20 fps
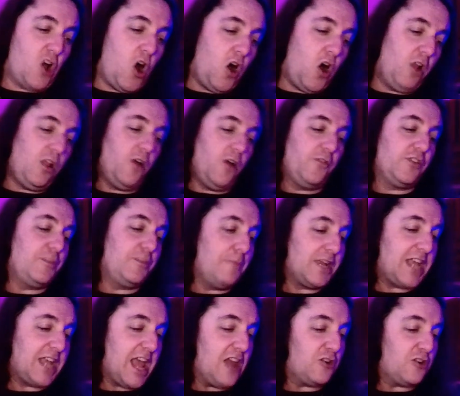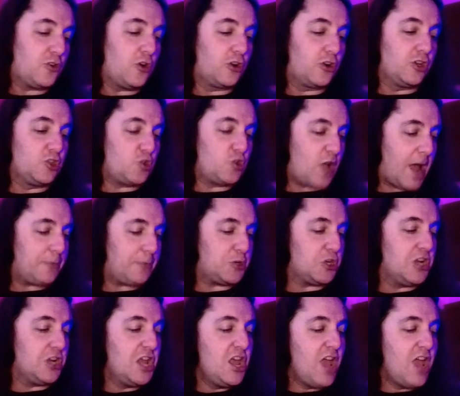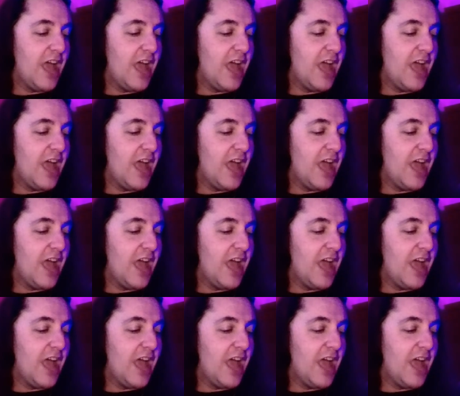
all over the mechanical contraption